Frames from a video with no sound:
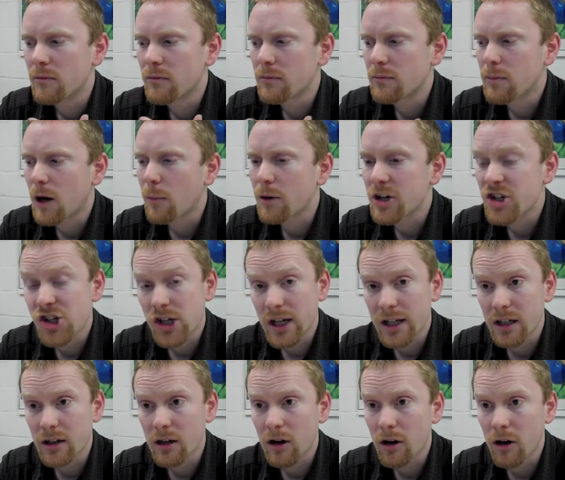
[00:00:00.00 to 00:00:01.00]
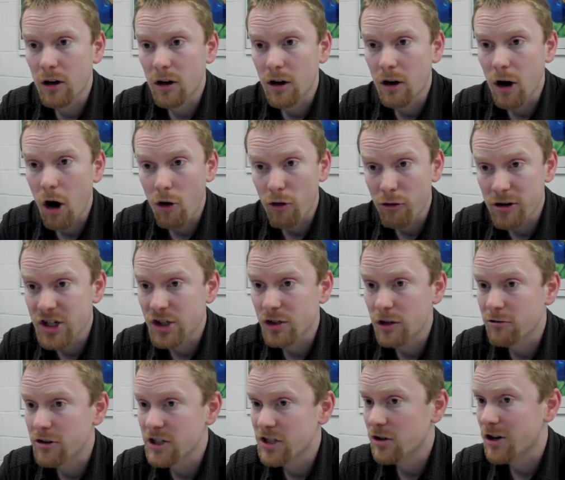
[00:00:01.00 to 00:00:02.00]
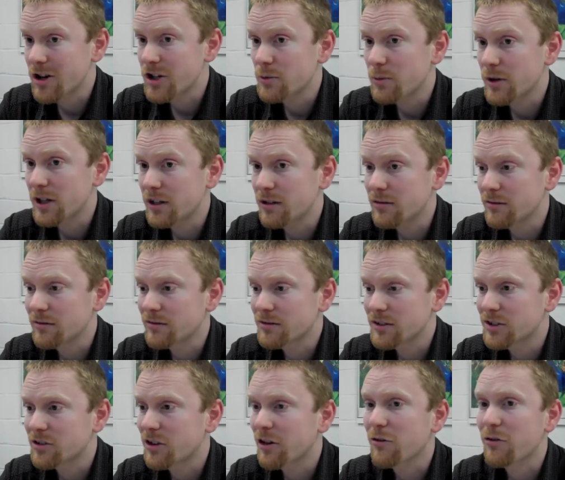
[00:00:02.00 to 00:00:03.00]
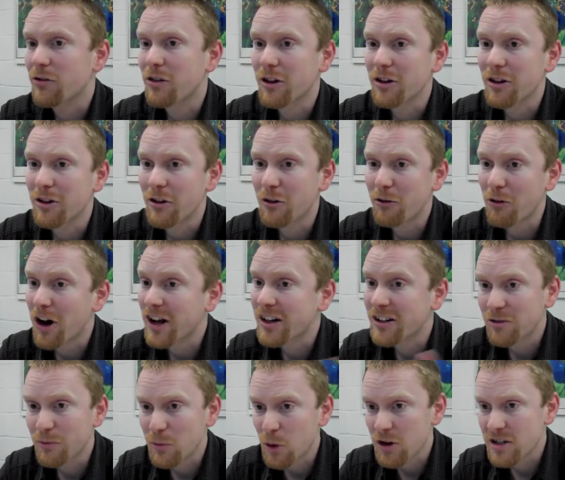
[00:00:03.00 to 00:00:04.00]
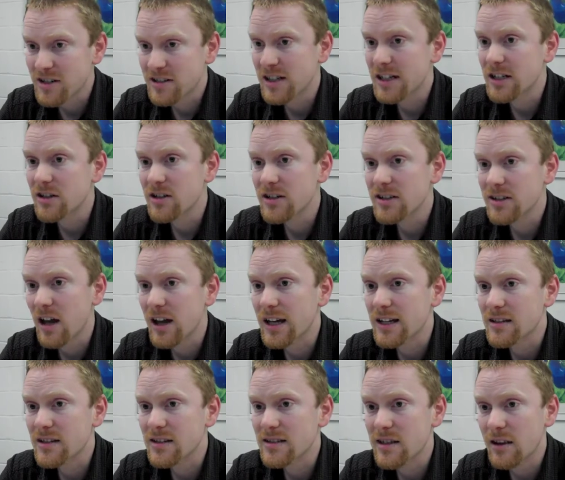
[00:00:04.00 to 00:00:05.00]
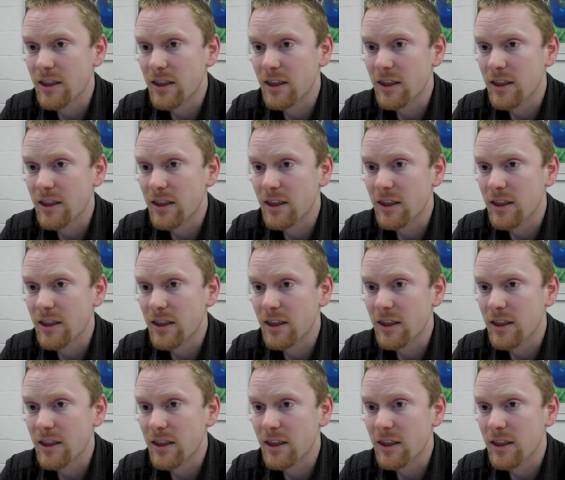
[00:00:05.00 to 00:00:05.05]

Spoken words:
publishing or original research being sort of the right of more senior scientists.